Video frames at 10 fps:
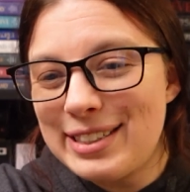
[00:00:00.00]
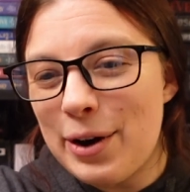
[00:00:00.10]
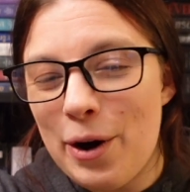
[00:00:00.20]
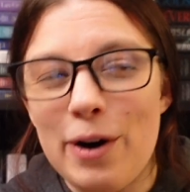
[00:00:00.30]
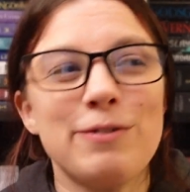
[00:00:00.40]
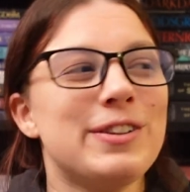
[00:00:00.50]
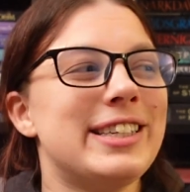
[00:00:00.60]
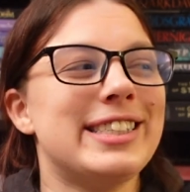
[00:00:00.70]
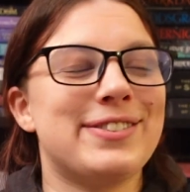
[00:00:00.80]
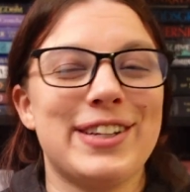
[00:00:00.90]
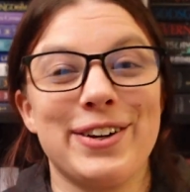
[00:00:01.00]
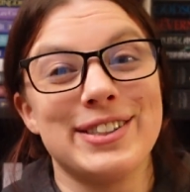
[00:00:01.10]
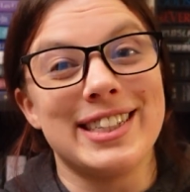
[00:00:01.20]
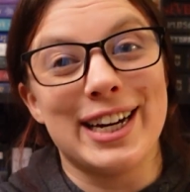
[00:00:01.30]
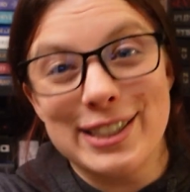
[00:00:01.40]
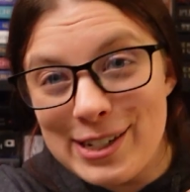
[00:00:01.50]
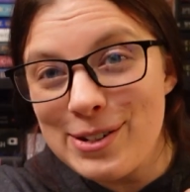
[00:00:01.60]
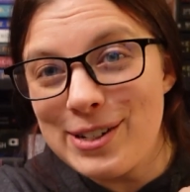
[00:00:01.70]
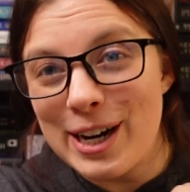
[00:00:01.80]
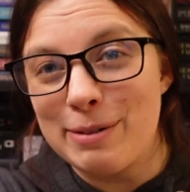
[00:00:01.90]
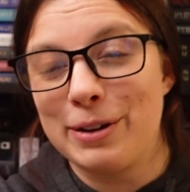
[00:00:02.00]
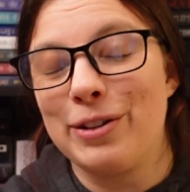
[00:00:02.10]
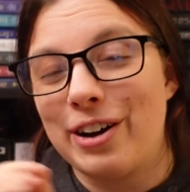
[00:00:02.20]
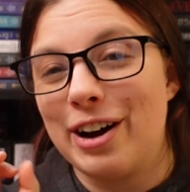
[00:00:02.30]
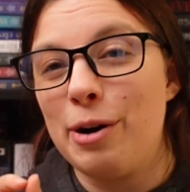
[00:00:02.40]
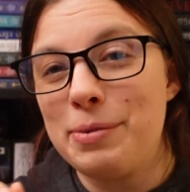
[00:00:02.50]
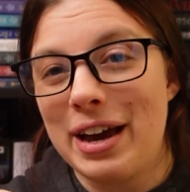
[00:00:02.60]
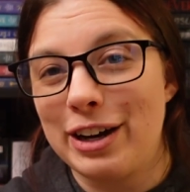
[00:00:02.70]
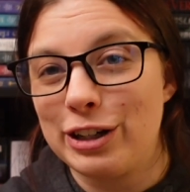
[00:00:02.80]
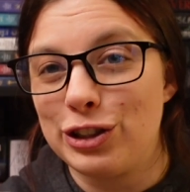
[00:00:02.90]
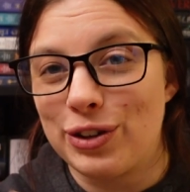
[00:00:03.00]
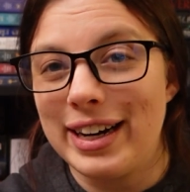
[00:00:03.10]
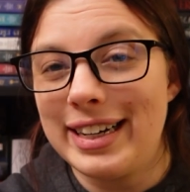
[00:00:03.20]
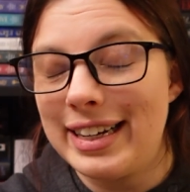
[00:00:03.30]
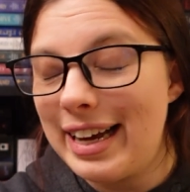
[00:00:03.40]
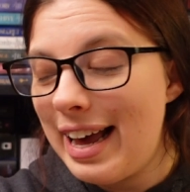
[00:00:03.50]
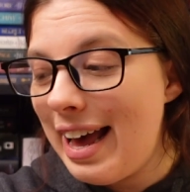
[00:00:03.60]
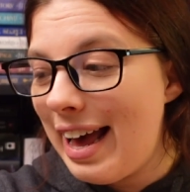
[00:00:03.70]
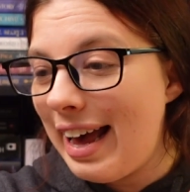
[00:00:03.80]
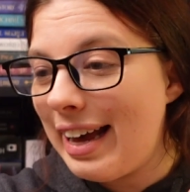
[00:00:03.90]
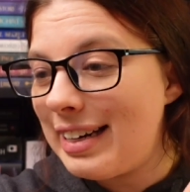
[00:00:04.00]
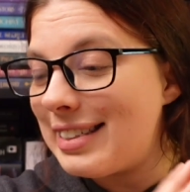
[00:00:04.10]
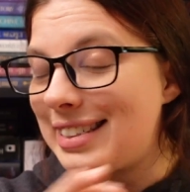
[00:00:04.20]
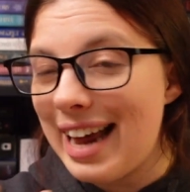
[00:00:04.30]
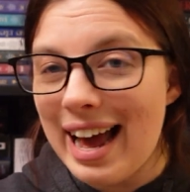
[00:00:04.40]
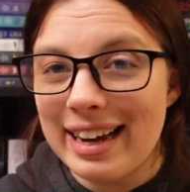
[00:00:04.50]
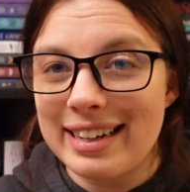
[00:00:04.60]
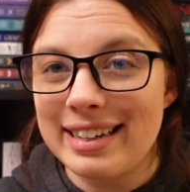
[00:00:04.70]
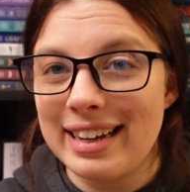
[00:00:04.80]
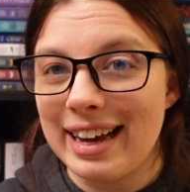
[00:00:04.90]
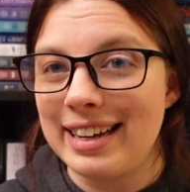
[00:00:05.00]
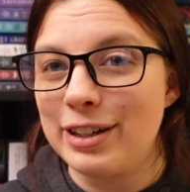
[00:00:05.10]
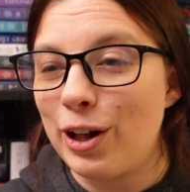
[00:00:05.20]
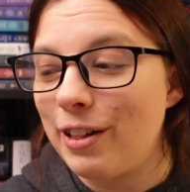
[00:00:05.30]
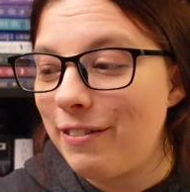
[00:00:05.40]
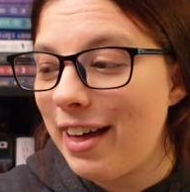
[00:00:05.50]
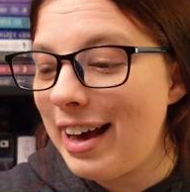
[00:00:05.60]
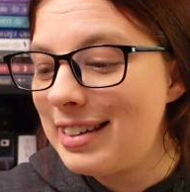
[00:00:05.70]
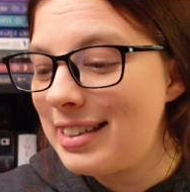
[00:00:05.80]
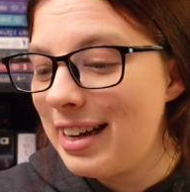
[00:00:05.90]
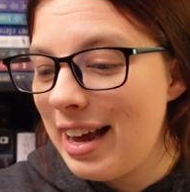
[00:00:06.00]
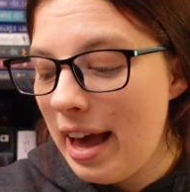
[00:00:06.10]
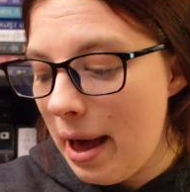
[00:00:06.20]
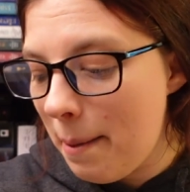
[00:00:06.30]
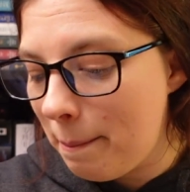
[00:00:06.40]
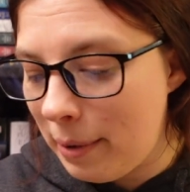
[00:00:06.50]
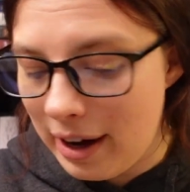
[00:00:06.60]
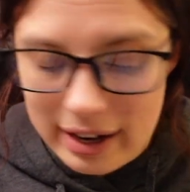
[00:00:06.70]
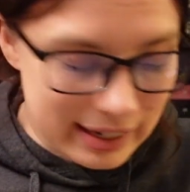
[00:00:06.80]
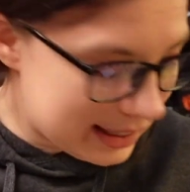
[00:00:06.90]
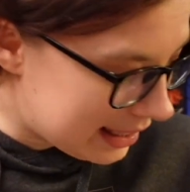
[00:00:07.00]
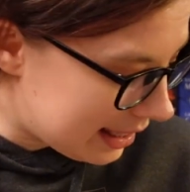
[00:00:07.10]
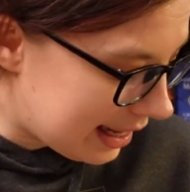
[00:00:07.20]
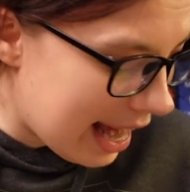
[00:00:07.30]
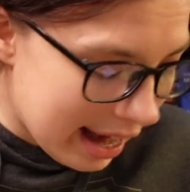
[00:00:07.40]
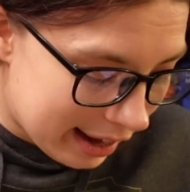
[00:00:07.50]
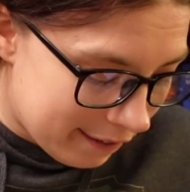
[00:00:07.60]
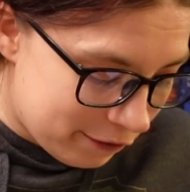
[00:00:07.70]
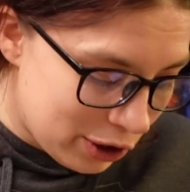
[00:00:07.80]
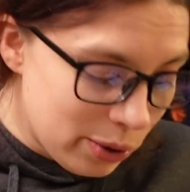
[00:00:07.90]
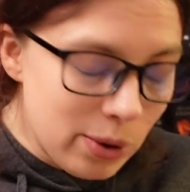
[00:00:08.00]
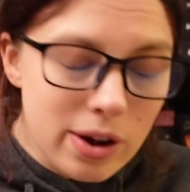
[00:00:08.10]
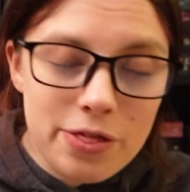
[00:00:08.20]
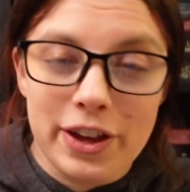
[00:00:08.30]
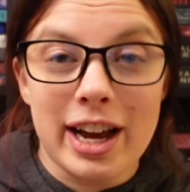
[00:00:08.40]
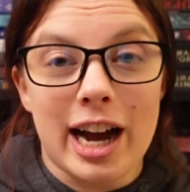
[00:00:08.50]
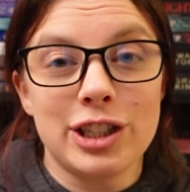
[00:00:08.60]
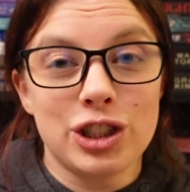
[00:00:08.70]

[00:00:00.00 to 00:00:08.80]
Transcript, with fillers: so hopefully this video is not too terribly long. I hope you had a good drink and a snack and all of that. But yeah, if you think I